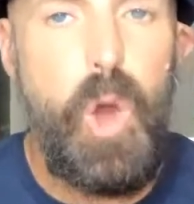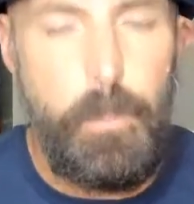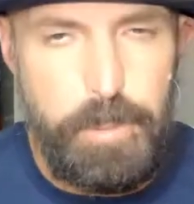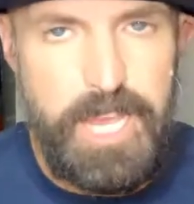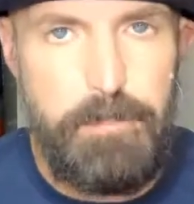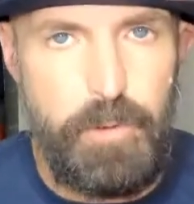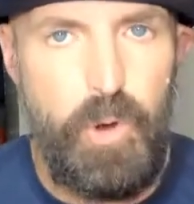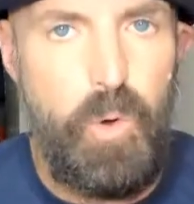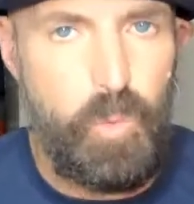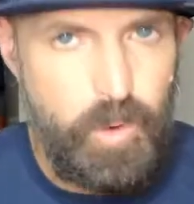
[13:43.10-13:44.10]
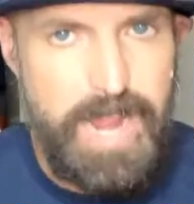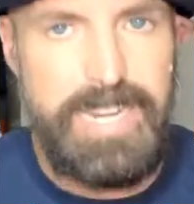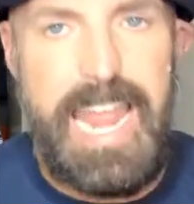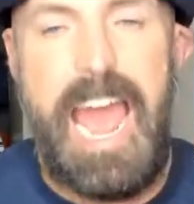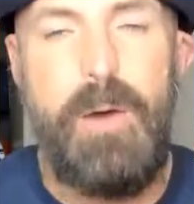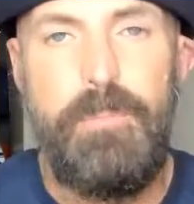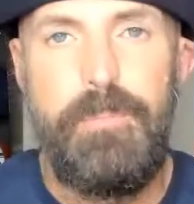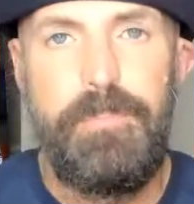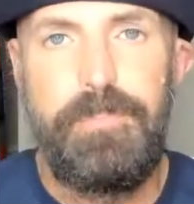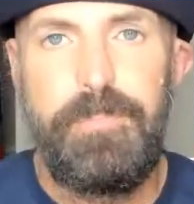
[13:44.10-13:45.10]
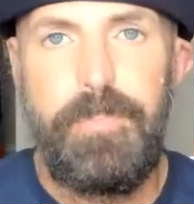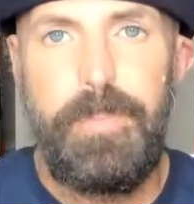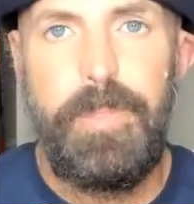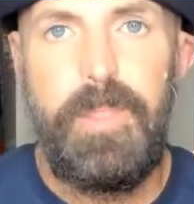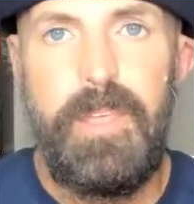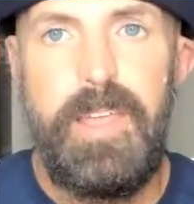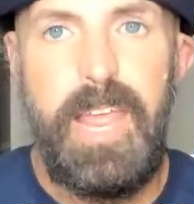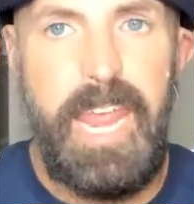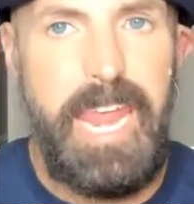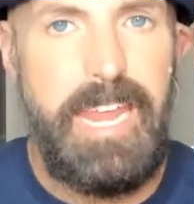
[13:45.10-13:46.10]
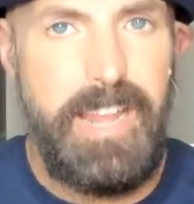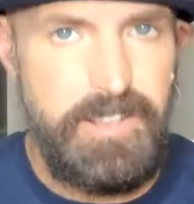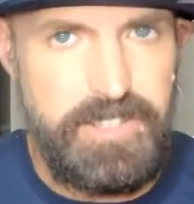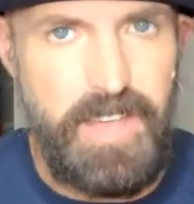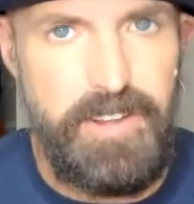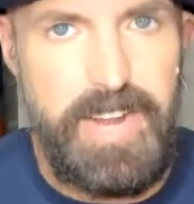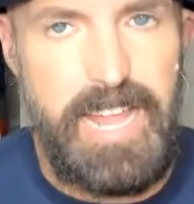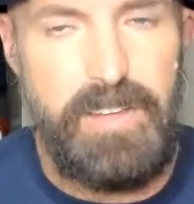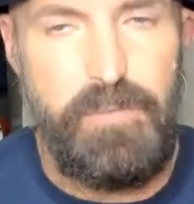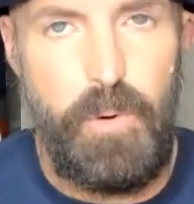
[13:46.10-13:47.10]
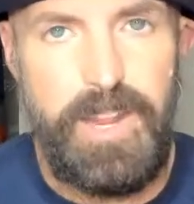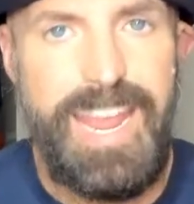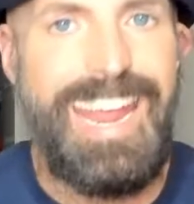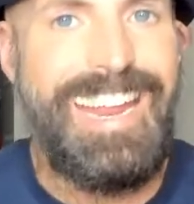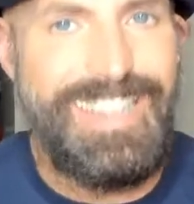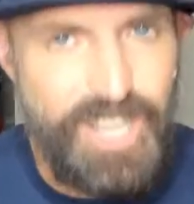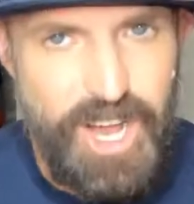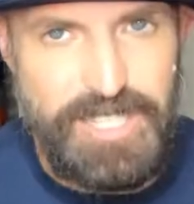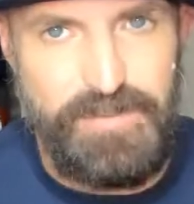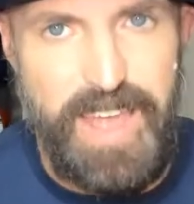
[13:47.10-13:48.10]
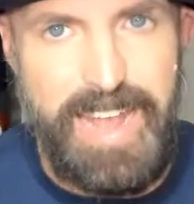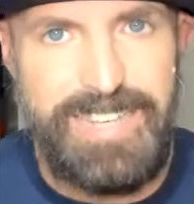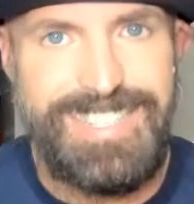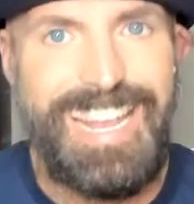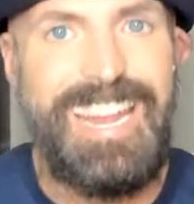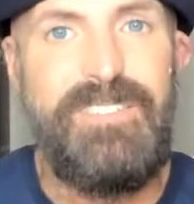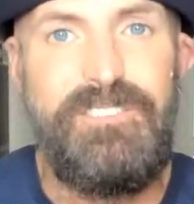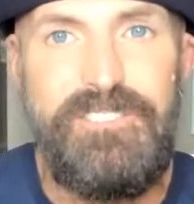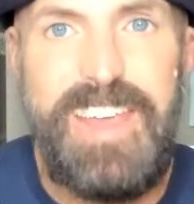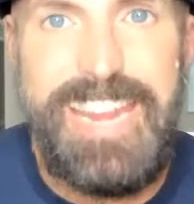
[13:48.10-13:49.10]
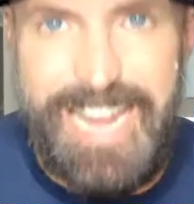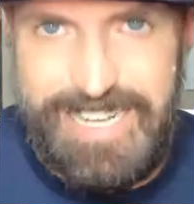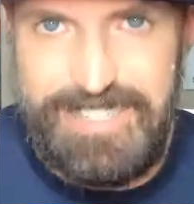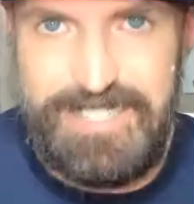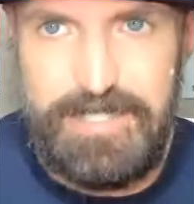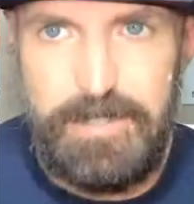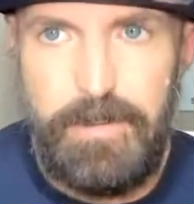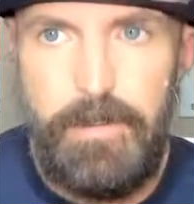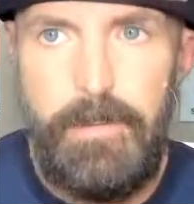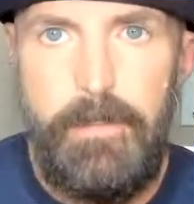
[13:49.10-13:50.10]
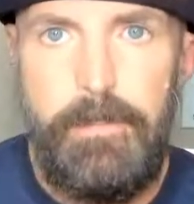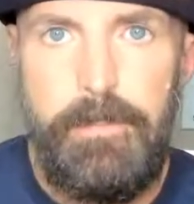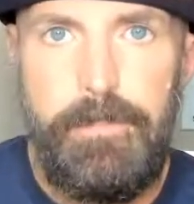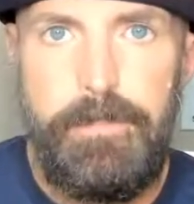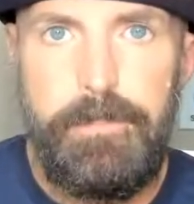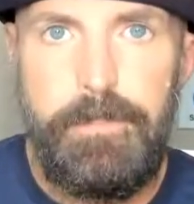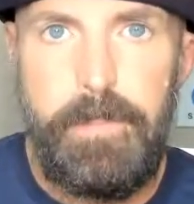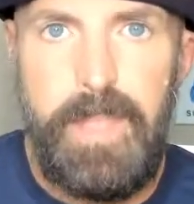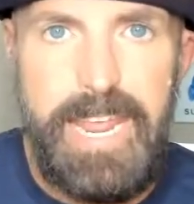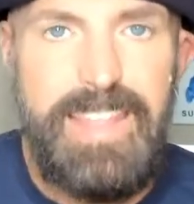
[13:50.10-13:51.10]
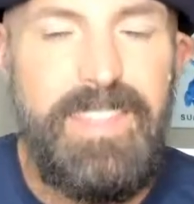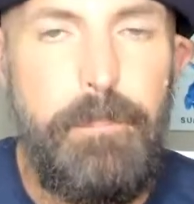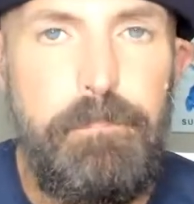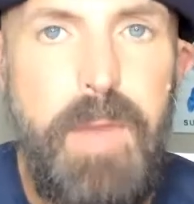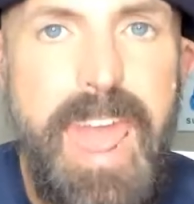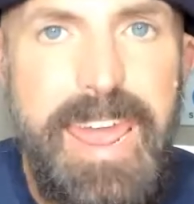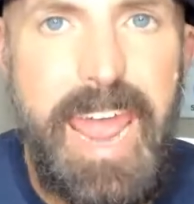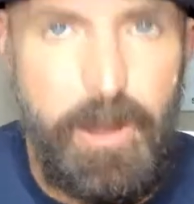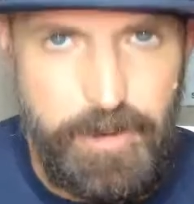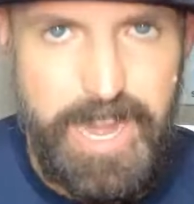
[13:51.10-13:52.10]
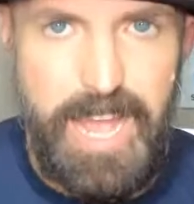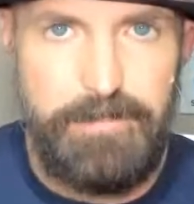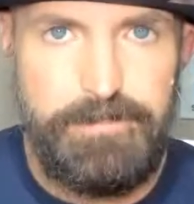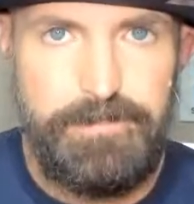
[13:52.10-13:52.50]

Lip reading: people right now in Southern California, in Las Vegas, in Phoenix, in the Bay Area.